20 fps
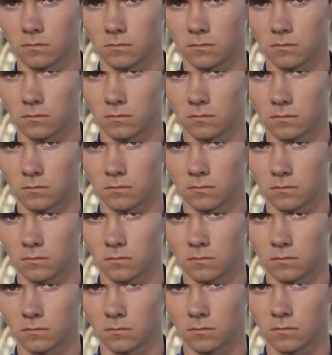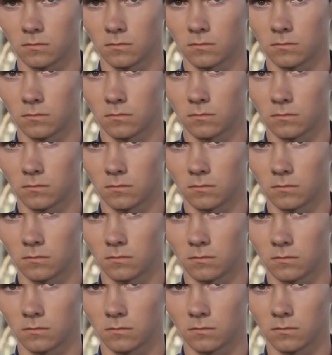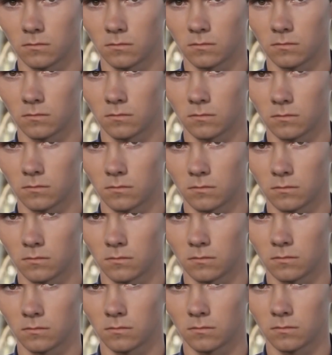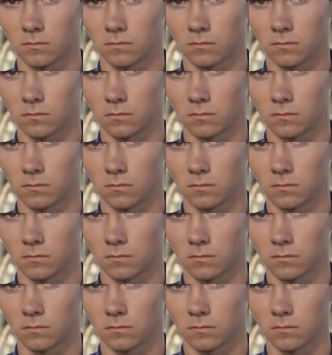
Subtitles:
No words are spoken by the person on screen.